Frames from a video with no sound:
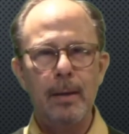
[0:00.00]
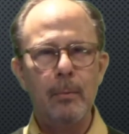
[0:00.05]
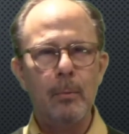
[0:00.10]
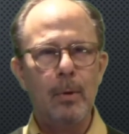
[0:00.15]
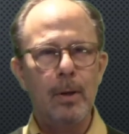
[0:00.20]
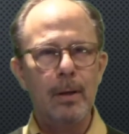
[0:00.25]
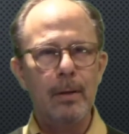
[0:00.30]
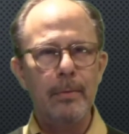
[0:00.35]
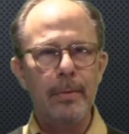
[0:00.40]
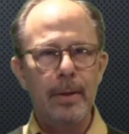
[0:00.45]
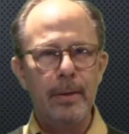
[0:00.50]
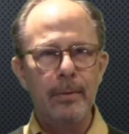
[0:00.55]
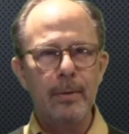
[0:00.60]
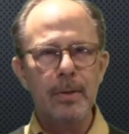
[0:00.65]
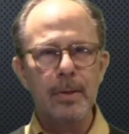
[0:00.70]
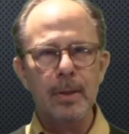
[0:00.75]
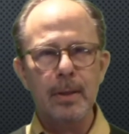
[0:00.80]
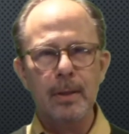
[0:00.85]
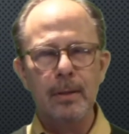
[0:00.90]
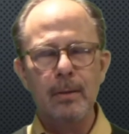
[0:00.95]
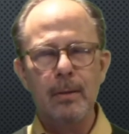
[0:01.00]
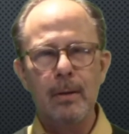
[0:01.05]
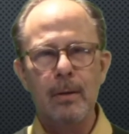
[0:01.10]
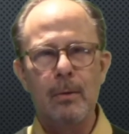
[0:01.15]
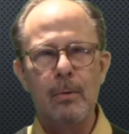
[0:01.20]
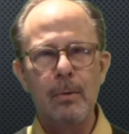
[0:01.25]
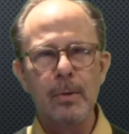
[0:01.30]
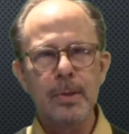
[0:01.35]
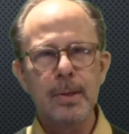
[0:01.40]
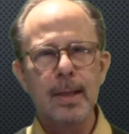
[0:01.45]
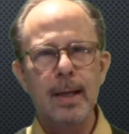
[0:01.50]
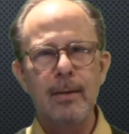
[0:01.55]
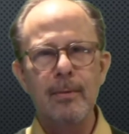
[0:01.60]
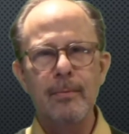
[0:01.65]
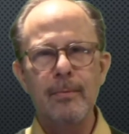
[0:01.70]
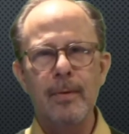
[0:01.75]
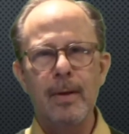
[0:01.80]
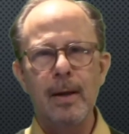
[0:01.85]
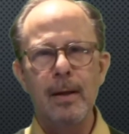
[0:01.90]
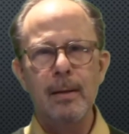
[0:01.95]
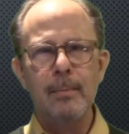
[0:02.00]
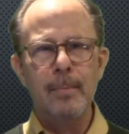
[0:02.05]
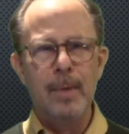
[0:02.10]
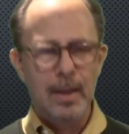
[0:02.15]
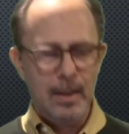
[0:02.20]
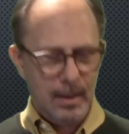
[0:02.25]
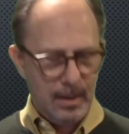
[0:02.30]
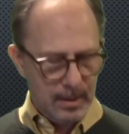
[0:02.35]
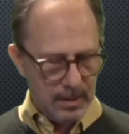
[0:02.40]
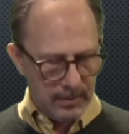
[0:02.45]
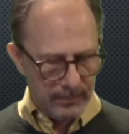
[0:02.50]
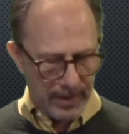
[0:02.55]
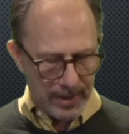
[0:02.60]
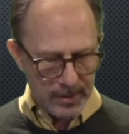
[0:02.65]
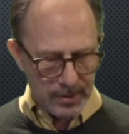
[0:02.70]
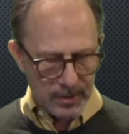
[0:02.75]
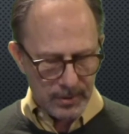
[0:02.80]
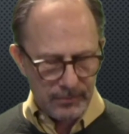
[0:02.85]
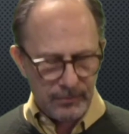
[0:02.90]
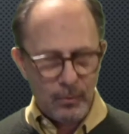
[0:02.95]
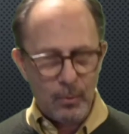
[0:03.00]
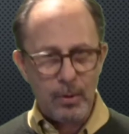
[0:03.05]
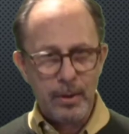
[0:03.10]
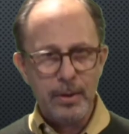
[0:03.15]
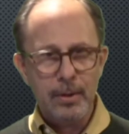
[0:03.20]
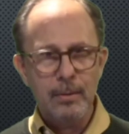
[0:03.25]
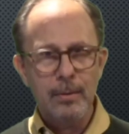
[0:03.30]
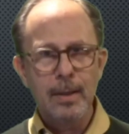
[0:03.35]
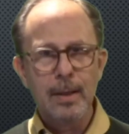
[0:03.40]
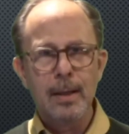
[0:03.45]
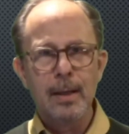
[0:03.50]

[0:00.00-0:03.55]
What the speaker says: well, then there's a whole set of devices for you.